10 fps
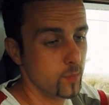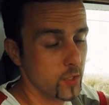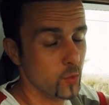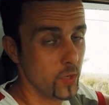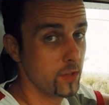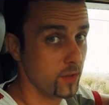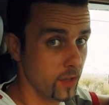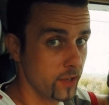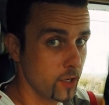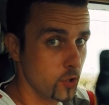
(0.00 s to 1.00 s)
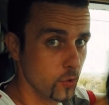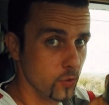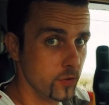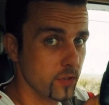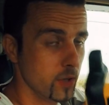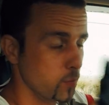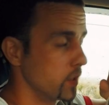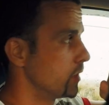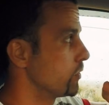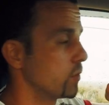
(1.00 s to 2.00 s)
Been waiting like a good 10
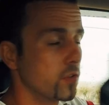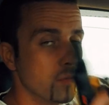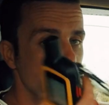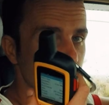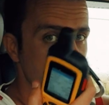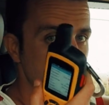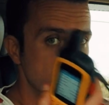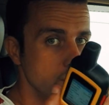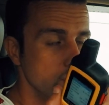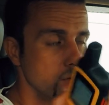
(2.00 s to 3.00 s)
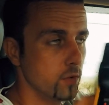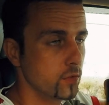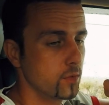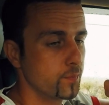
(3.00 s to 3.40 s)
minutes or something to